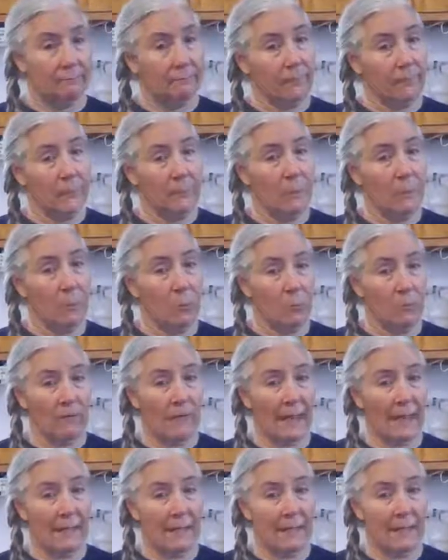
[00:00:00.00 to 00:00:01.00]
Maybe we're
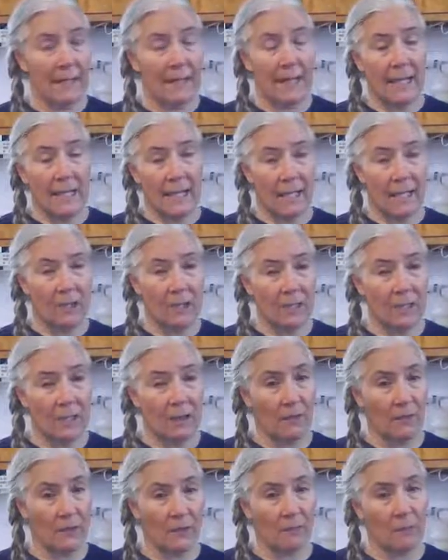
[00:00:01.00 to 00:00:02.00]
vaccinating
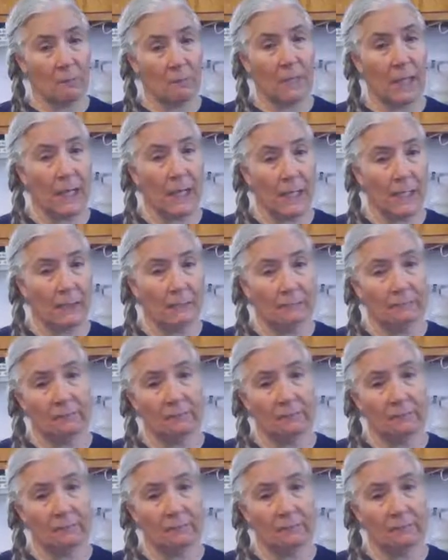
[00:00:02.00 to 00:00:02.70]
ourselves from God.